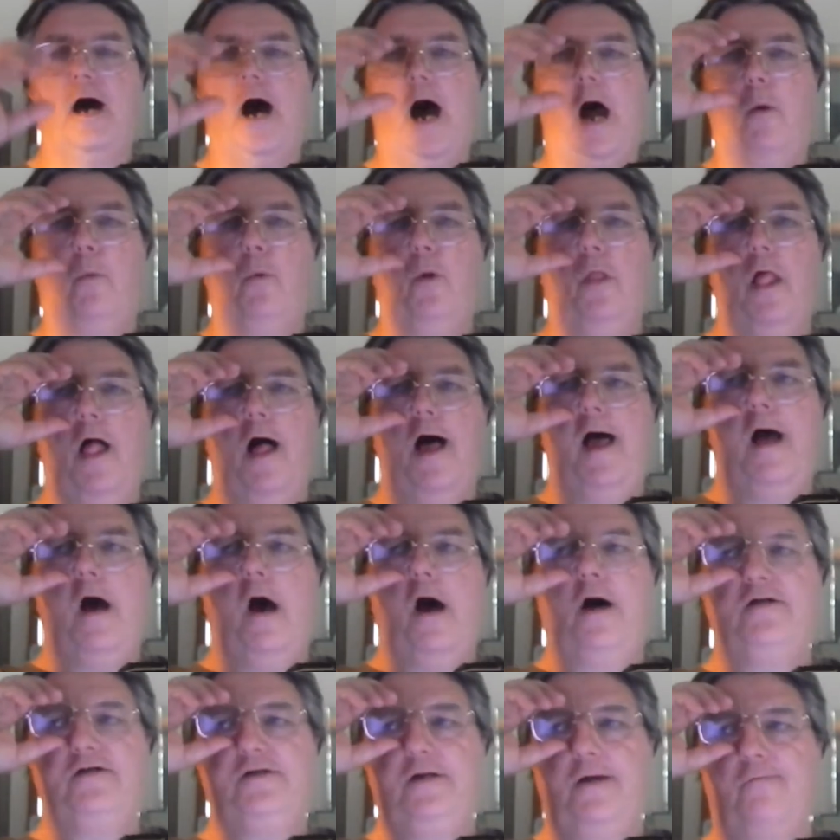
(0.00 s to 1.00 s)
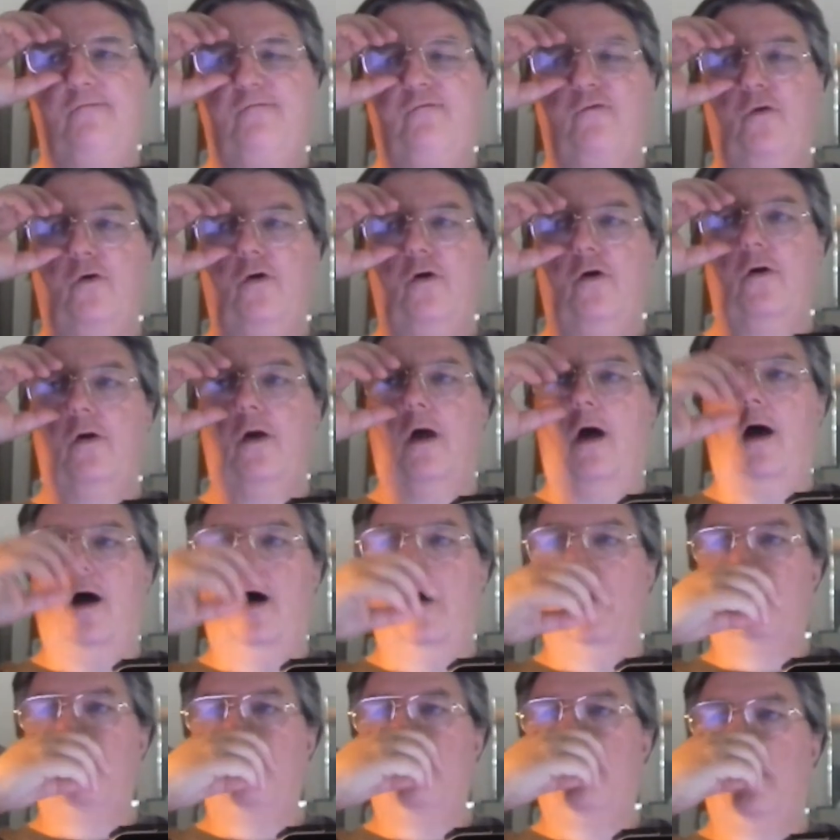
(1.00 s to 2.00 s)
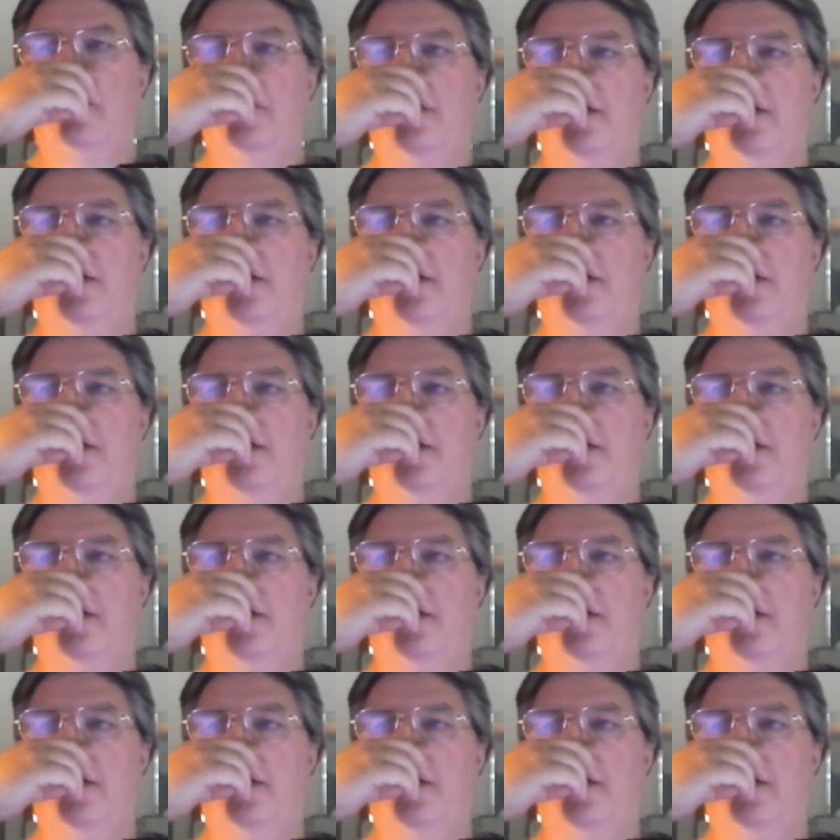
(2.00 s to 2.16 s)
I rely on you for uh,